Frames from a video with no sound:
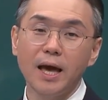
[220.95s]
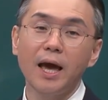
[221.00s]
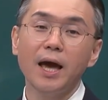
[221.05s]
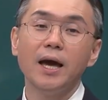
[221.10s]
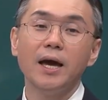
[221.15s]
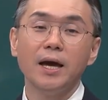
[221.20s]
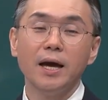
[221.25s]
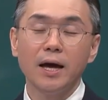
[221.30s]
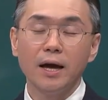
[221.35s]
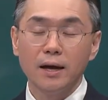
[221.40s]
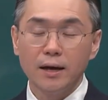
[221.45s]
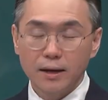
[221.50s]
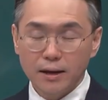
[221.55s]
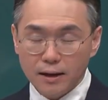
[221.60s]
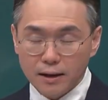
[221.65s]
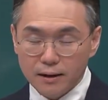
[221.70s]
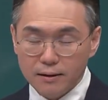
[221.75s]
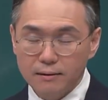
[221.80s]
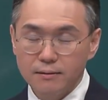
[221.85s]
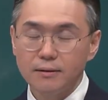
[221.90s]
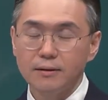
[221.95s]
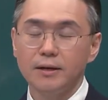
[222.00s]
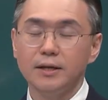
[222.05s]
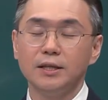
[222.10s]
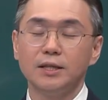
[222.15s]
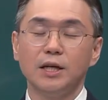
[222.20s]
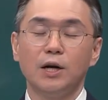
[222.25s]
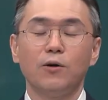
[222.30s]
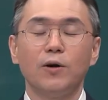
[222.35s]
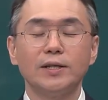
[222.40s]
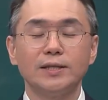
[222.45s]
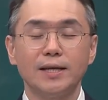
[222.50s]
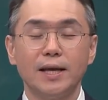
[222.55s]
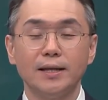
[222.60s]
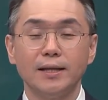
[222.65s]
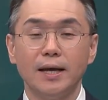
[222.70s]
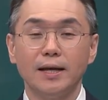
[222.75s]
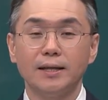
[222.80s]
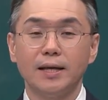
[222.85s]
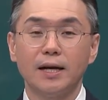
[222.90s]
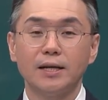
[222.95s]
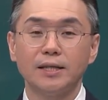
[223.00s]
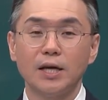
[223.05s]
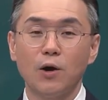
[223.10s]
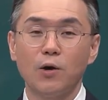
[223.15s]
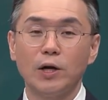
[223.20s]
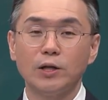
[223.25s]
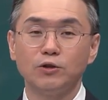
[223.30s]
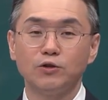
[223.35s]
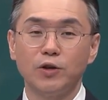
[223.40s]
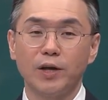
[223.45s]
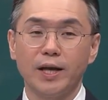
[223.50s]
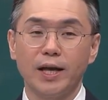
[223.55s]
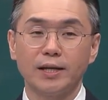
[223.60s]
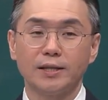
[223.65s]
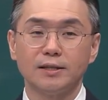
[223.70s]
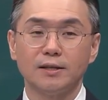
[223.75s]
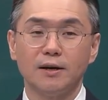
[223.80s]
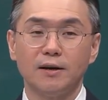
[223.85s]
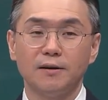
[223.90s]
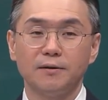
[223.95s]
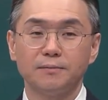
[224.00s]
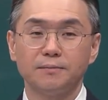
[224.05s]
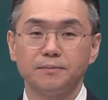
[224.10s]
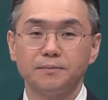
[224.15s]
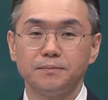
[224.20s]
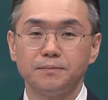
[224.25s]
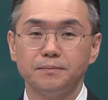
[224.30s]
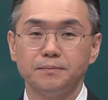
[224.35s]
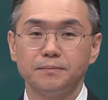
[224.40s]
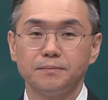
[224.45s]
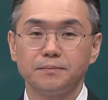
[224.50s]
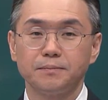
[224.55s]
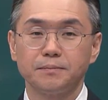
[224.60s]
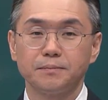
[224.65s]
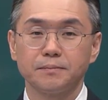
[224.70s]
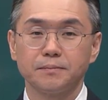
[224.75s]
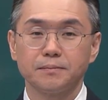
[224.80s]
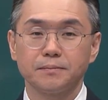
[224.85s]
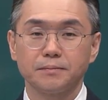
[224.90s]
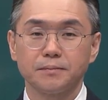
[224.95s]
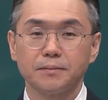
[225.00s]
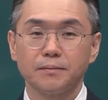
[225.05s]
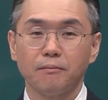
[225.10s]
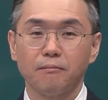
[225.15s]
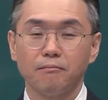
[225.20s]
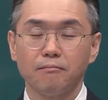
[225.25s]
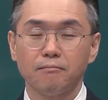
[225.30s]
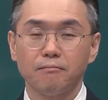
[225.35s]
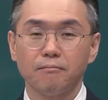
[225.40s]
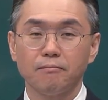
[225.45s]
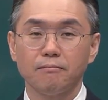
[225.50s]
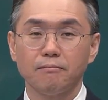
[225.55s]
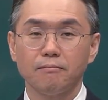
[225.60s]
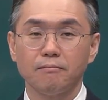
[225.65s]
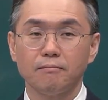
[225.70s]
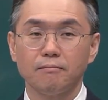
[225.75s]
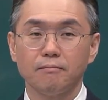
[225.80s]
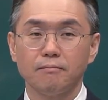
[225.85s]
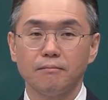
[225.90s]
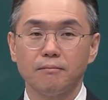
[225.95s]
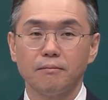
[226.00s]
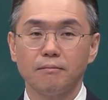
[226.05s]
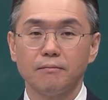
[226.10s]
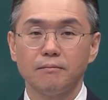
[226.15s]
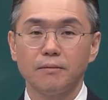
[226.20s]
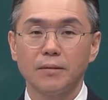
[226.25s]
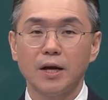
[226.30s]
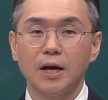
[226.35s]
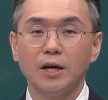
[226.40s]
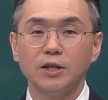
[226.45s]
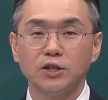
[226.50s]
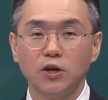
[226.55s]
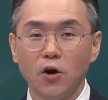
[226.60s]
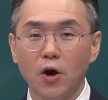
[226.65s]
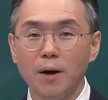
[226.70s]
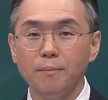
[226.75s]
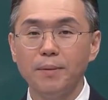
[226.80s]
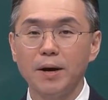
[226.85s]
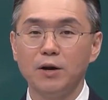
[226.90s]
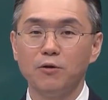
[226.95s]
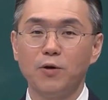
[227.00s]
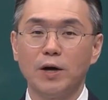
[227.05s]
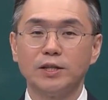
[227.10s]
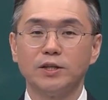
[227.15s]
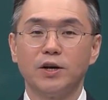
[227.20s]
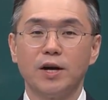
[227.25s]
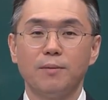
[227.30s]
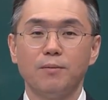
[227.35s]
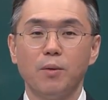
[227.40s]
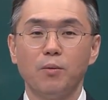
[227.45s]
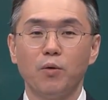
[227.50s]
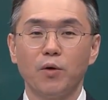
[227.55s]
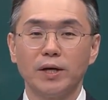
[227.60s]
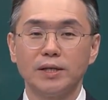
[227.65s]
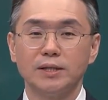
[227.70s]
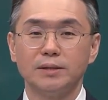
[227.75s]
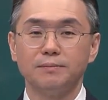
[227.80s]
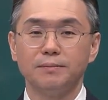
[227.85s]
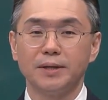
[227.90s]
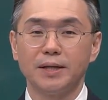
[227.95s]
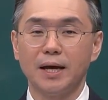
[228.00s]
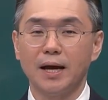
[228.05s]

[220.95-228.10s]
Instead of model scan, intraoral scan can be used. Let's look at how it is merged. As shown,